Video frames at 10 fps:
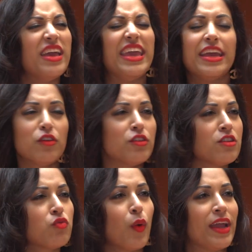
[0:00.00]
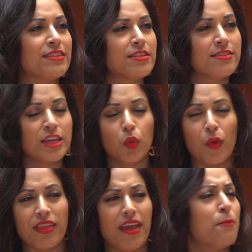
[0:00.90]
innovative way to deal
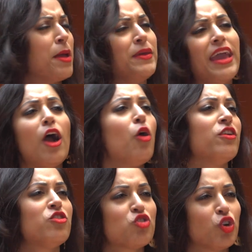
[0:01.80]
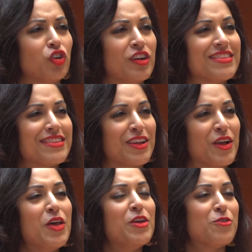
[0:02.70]
with maybe health insurance in
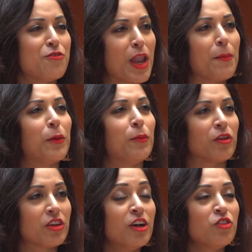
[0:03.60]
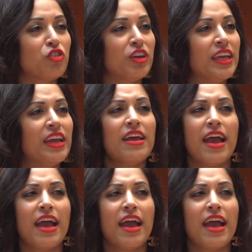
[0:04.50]
a developing world country,